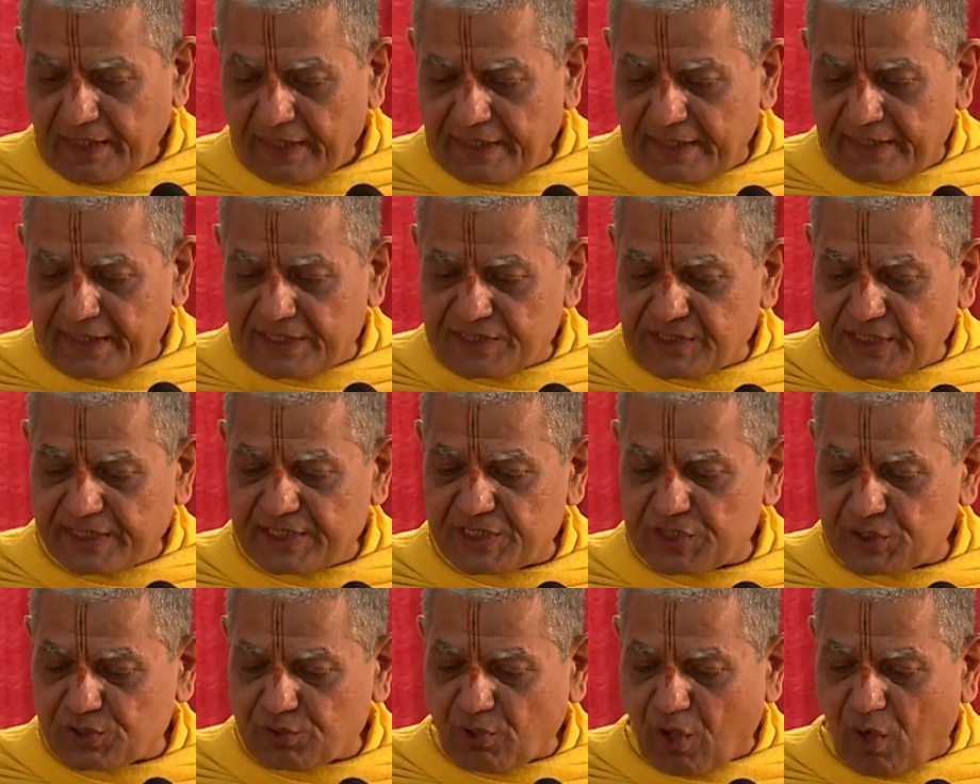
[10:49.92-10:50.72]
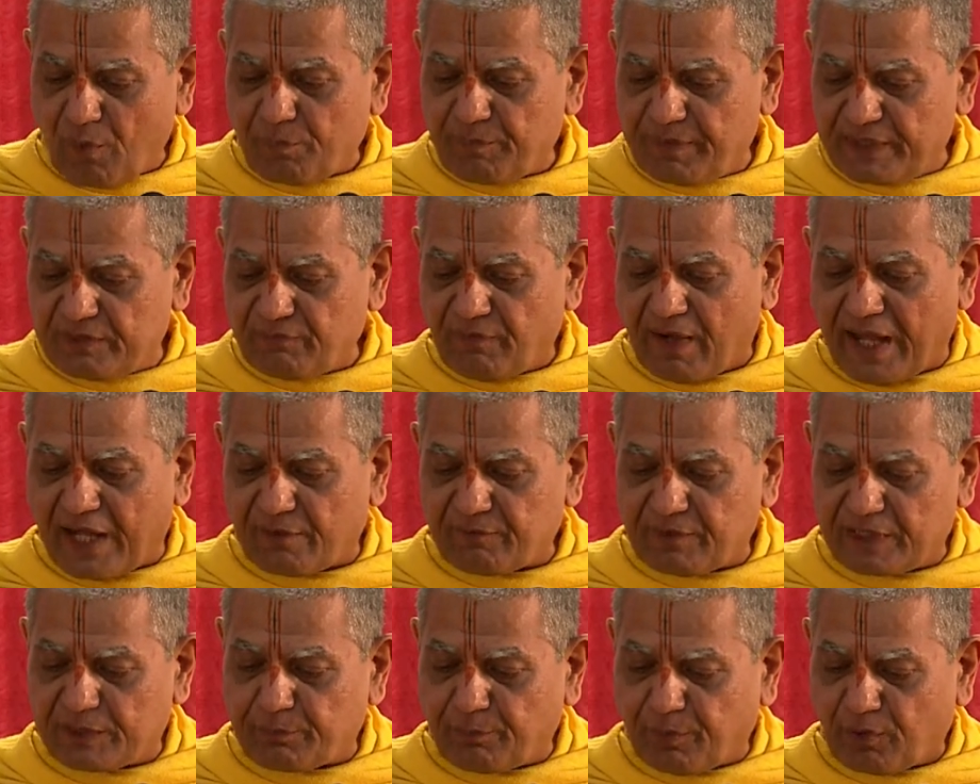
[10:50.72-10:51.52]
doesn't stop with
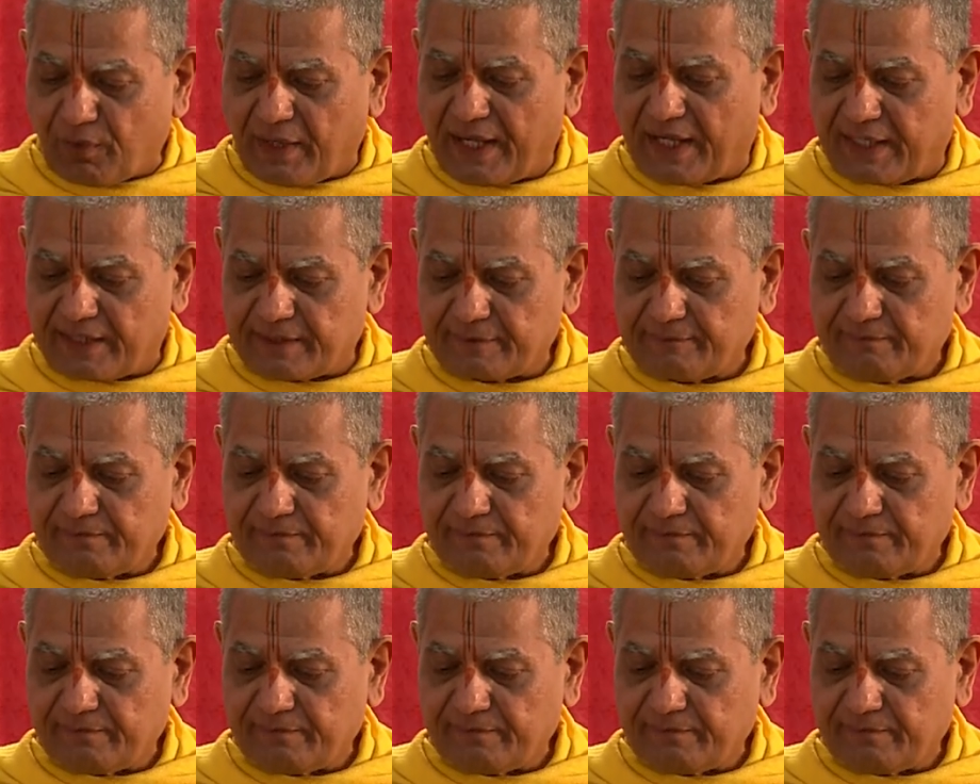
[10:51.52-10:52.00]
Bhagavad Puran.